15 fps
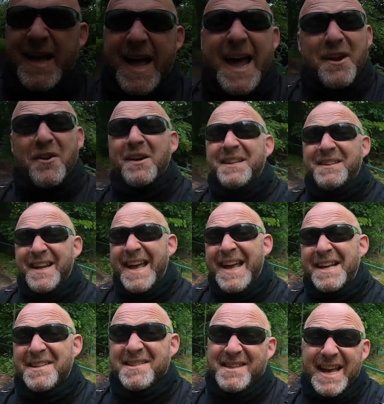And I
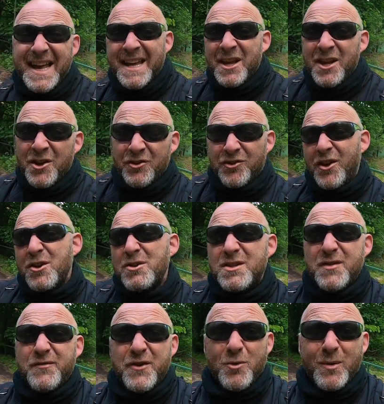dare say those
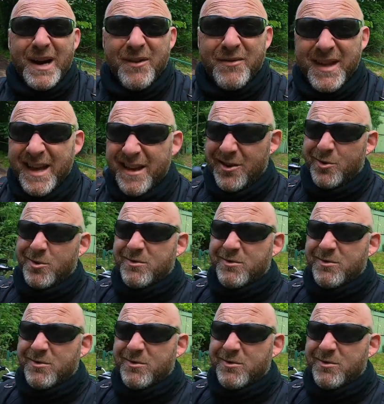of you out there who